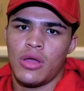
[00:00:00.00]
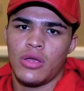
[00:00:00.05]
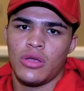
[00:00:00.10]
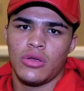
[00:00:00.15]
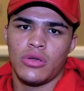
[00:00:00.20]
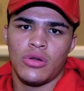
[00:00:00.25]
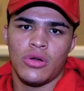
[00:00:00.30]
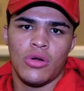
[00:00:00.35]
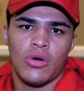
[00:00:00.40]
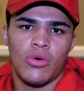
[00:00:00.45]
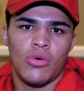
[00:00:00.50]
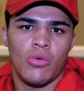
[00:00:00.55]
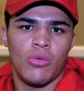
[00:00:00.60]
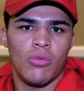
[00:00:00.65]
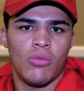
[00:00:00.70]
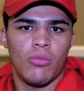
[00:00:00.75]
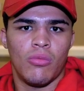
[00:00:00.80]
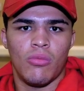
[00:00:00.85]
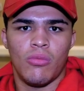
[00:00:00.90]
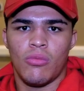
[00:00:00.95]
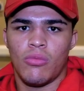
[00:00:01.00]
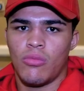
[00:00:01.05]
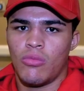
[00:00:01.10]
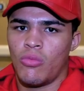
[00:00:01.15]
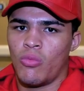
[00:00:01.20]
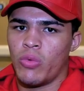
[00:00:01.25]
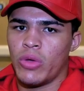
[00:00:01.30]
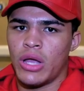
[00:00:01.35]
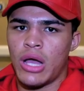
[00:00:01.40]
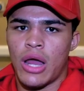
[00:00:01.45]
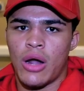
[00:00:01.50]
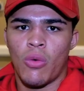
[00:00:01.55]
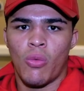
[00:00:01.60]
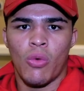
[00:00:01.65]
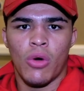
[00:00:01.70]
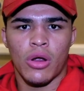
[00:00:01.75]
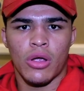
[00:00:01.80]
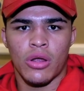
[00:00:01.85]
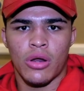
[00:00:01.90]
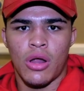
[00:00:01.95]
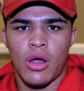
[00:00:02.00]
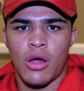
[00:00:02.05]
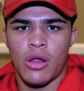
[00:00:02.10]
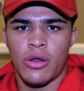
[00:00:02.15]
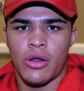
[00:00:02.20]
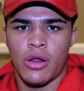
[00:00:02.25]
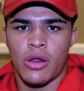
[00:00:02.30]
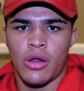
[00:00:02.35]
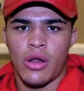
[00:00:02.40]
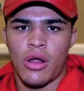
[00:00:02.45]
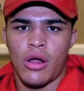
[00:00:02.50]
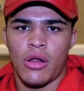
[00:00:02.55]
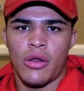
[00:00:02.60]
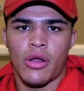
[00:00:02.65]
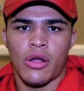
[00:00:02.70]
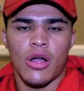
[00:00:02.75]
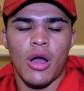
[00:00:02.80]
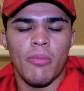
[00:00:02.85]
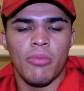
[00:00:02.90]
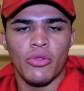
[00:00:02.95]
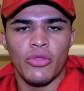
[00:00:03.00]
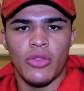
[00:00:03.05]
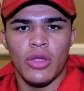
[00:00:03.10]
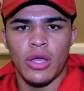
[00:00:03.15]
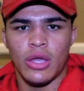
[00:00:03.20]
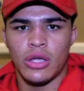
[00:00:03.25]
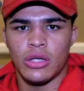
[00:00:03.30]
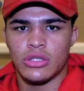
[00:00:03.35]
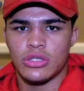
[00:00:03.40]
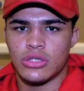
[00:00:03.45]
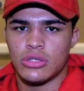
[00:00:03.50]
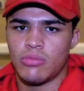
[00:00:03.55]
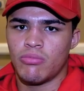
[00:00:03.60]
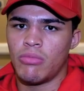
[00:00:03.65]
You know, we got to work on a couple things,